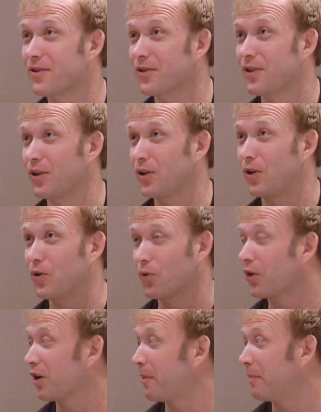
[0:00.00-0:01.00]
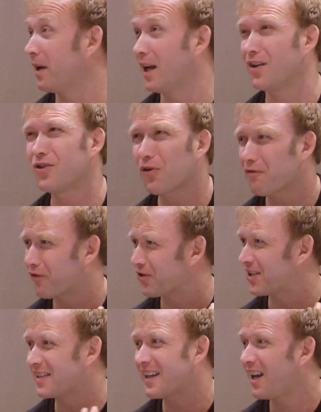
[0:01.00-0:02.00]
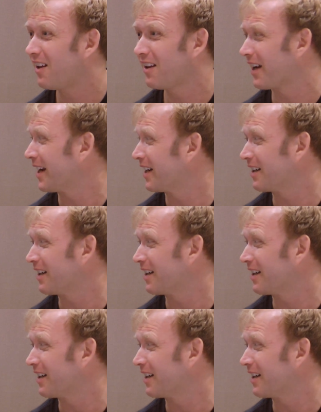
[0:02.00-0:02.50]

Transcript: just your commitment and your versatility.